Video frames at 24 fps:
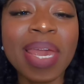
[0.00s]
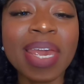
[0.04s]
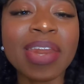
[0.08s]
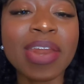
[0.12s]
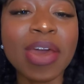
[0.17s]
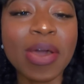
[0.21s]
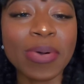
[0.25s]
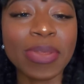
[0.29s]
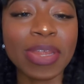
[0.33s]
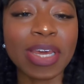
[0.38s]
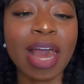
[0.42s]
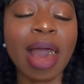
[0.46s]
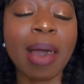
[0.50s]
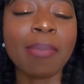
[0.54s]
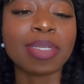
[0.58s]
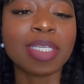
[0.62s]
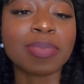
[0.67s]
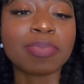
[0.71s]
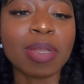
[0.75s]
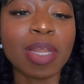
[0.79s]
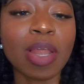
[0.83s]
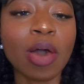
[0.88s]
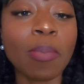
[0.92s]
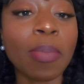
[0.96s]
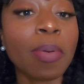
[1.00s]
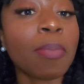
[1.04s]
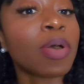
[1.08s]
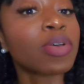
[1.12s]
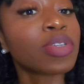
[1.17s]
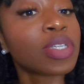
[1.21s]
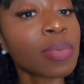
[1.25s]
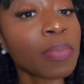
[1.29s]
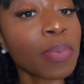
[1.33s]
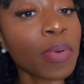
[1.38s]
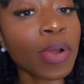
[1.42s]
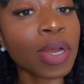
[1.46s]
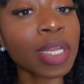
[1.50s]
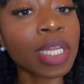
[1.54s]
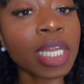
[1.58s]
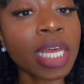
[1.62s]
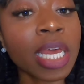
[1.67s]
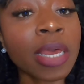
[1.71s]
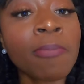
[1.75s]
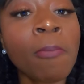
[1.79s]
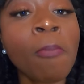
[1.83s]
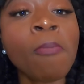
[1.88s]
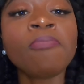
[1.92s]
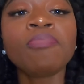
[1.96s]
me know in the comments below. But most
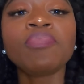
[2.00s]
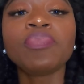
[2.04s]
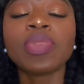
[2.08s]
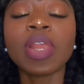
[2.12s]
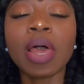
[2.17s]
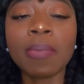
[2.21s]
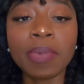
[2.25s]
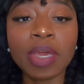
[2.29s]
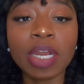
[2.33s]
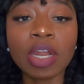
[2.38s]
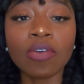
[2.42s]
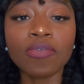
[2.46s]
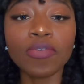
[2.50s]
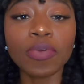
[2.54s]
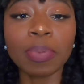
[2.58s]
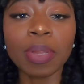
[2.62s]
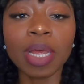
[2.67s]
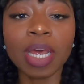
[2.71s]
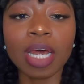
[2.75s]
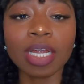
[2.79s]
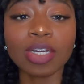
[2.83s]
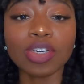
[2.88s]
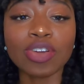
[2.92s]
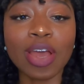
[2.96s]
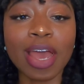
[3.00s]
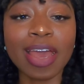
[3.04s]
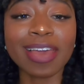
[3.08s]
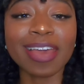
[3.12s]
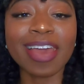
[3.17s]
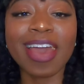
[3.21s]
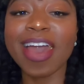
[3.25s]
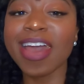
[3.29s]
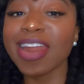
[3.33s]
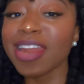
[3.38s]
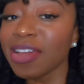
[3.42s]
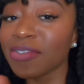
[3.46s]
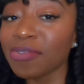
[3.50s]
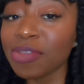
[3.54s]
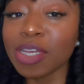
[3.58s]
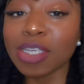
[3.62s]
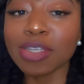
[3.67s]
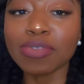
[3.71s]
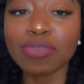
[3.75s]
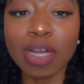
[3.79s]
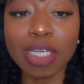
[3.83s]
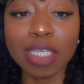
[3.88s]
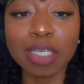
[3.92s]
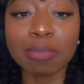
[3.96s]
importantly, let me know if you plan on trying any of
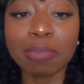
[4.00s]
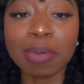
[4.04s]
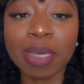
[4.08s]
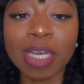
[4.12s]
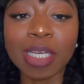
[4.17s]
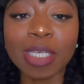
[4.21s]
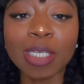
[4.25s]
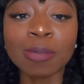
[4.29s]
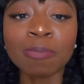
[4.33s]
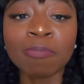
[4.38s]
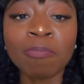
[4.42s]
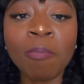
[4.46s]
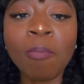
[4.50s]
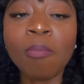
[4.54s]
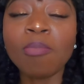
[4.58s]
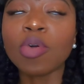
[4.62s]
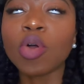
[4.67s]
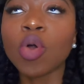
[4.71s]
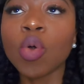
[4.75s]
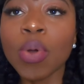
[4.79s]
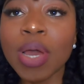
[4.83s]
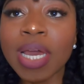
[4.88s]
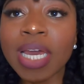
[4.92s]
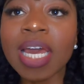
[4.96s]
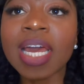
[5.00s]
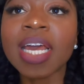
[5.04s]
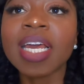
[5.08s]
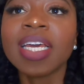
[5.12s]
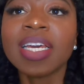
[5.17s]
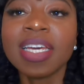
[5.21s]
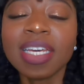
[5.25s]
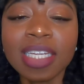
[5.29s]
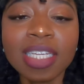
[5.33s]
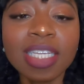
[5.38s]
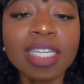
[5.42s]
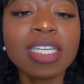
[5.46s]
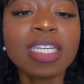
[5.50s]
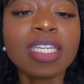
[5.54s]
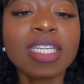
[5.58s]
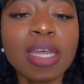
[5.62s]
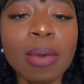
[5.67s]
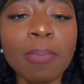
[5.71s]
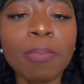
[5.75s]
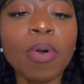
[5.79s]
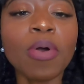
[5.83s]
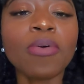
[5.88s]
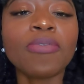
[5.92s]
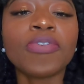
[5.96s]
these recipes. Quick, easy,
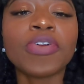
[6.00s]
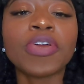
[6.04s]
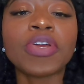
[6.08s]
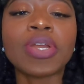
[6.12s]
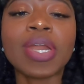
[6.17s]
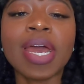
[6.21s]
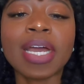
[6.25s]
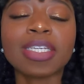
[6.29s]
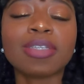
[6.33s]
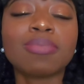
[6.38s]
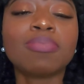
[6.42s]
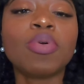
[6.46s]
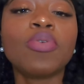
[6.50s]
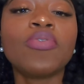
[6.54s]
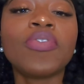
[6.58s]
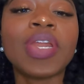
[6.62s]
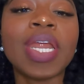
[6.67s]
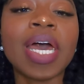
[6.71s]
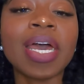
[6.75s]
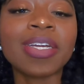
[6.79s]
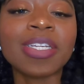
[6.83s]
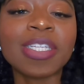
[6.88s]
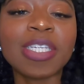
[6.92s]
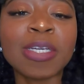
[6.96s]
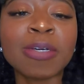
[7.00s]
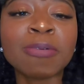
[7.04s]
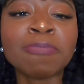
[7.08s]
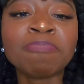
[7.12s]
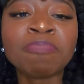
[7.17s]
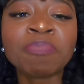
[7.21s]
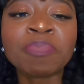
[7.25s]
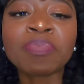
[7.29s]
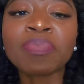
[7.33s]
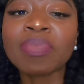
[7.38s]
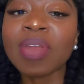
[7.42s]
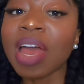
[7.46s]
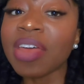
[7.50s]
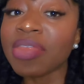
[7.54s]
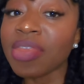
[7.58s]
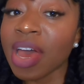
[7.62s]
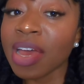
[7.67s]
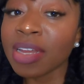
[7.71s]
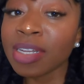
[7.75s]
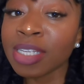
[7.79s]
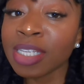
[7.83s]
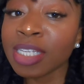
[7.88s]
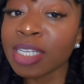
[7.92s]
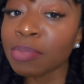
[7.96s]
simple for your next movie nights. And
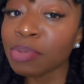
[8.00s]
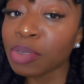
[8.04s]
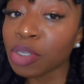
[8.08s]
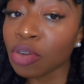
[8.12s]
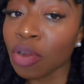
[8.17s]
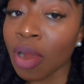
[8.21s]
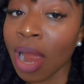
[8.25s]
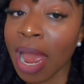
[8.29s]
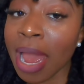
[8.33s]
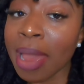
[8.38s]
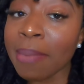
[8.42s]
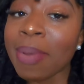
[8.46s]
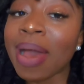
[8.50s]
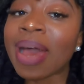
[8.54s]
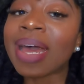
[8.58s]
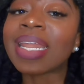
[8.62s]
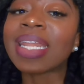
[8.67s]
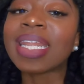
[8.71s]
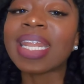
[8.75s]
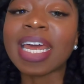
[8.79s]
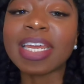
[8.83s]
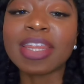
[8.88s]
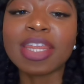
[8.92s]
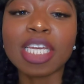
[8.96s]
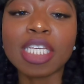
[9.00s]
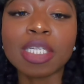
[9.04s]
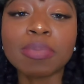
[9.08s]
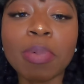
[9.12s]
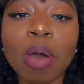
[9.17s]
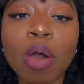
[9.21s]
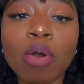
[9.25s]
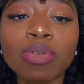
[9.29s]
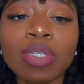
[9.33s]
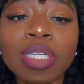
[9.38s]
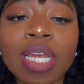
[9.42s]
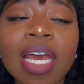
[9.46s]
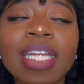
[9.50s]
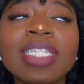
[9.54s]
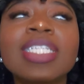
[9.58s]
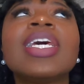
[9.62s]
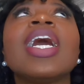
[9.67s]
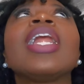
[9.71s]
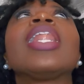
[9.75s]
then subscribe, like this post, and